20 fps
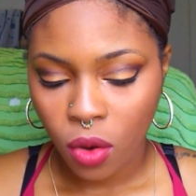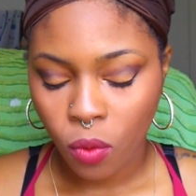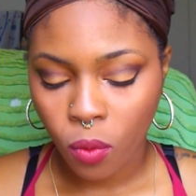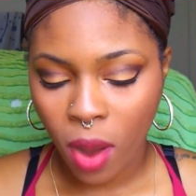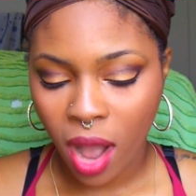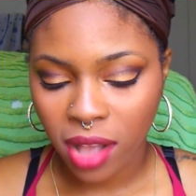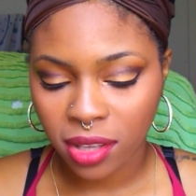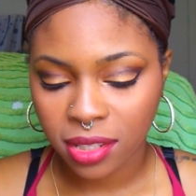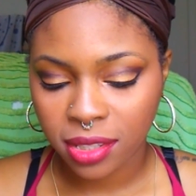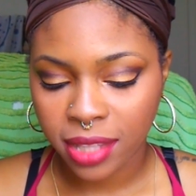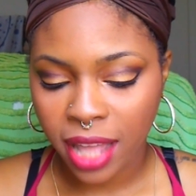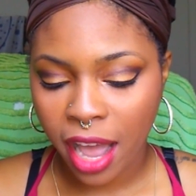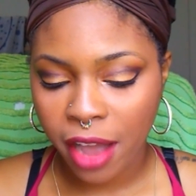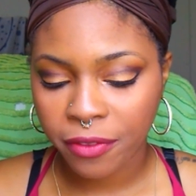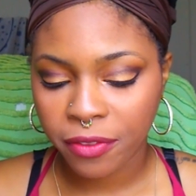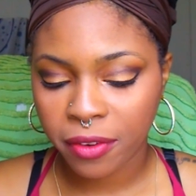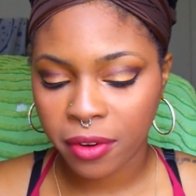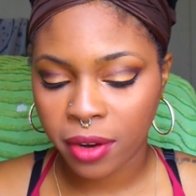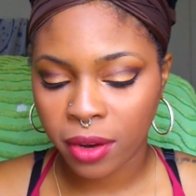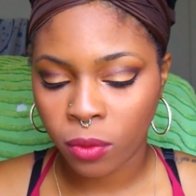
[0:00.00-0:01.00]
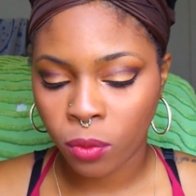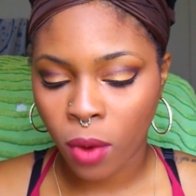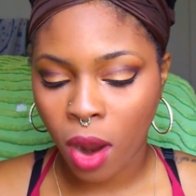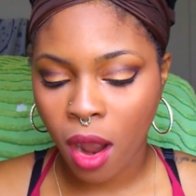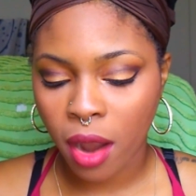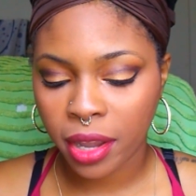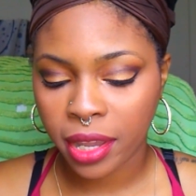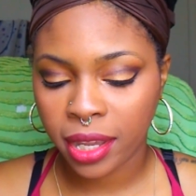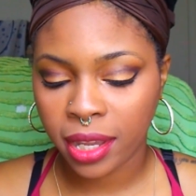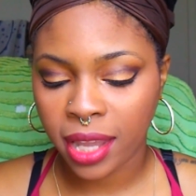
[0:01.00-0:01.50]
While stopped for
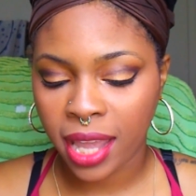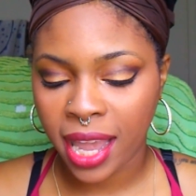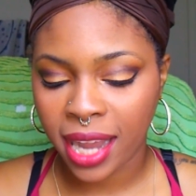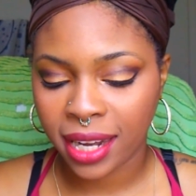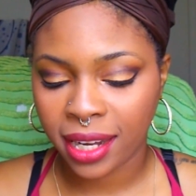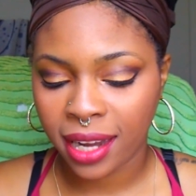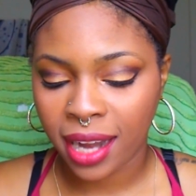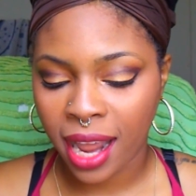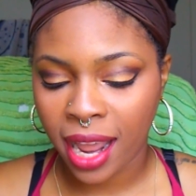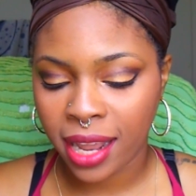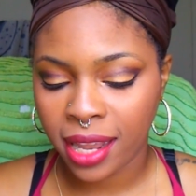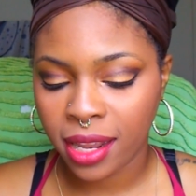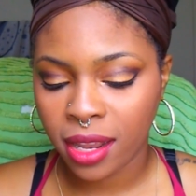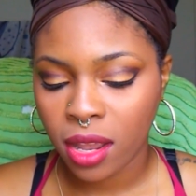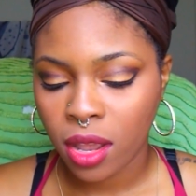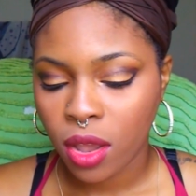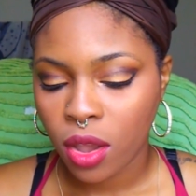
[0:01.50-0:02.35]
walking at night,